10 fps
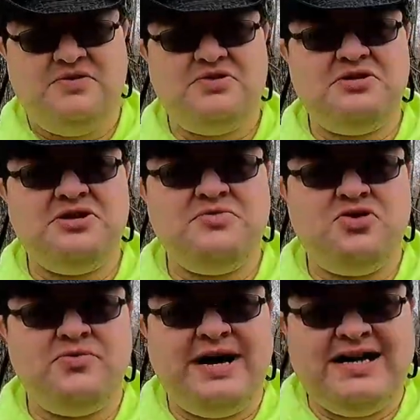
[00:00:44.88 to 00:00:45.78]
you wanna learn
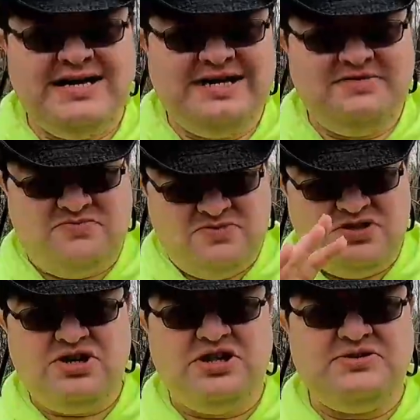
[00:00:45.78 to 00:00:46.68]
more about it,
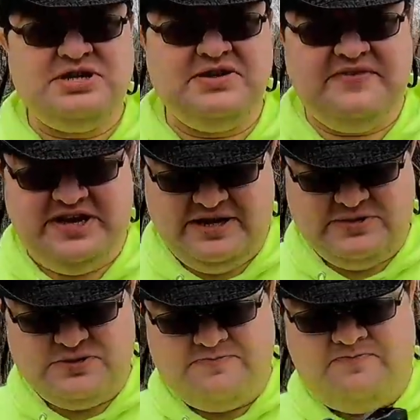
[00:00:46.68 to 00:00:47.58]
look at those other
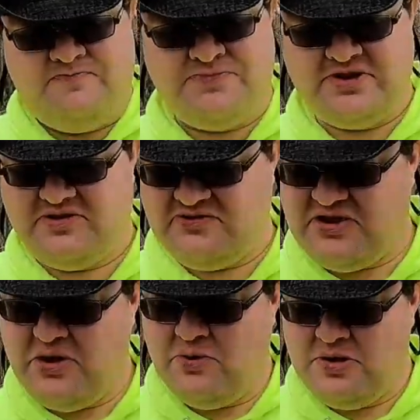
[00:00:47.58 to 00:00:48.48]
videos.
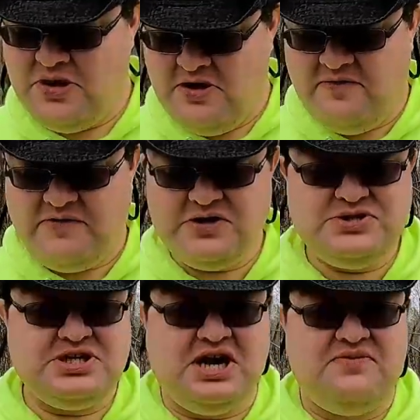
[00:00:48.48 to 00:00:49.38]
So,
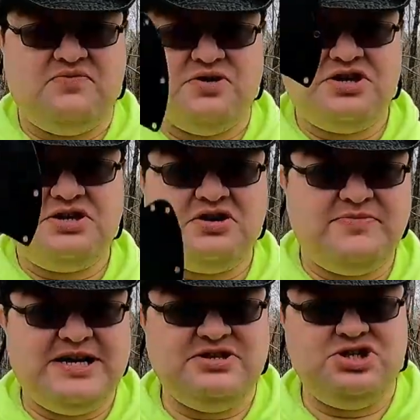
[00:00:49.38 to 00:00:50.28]
first off, we're gonna talk
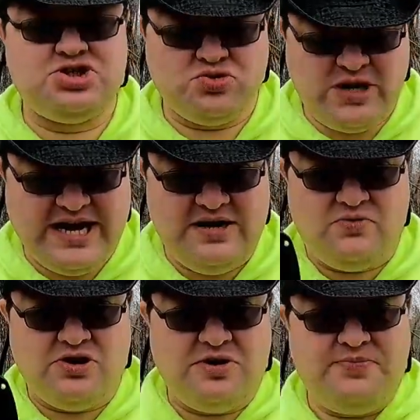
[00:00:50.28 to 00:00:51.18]
about the Schrade.
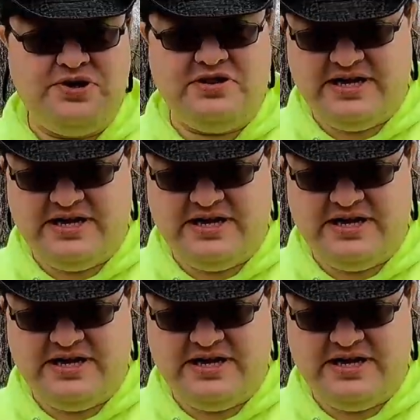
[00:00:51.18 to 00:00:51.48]
We're gonna put